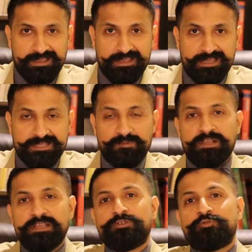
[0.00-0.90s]
It will lead
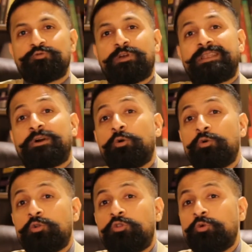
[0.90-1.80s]
you to that
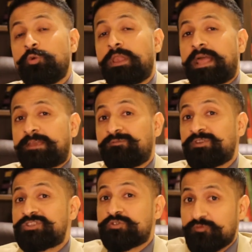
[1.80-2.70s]
Urdu language
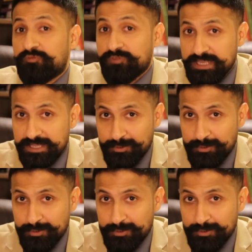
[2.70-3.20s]
video.